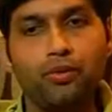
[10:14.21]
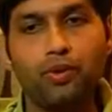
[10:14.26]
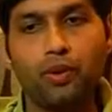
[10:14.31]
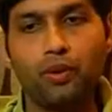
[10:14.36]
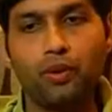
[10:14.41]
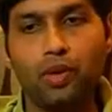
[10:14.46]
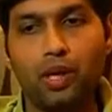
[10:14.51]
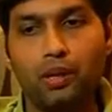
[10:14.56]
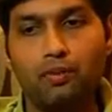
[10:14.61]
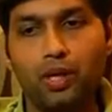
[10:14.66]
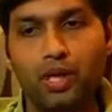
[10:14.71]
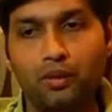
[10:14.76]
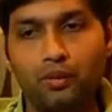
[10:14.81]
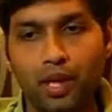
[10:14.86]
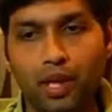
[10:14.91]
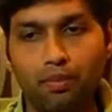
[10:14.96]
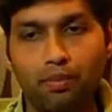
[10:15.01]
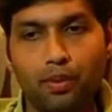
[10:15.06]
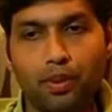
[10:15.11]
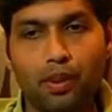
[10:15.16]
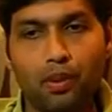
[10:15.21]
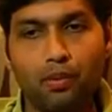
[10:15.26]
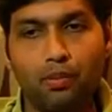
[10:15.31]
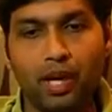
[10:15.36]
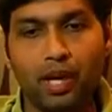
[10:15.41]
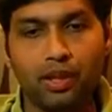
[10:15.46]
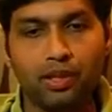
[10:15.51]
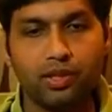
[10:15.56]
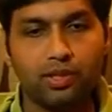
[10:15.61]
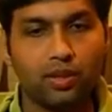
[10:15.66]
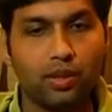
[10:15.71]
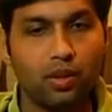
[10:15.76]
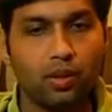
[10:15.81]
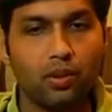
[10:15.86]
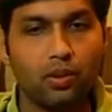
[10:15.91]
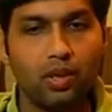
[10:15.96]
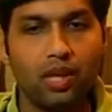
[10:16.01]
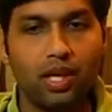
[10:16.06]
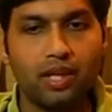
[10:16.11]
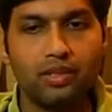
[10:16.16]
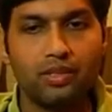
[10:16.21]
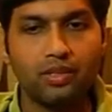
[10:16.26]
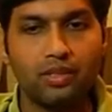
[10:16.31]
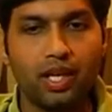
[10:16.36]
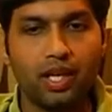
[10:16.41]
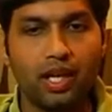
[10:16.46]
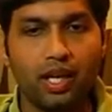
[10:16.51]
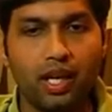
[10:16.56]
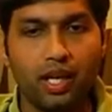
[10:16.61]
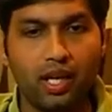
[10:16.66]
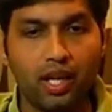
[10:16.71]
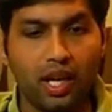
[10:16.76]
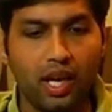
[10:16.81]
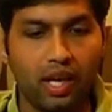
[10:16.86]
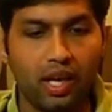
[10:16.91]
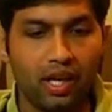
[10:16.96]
do I mean by probing? So let's say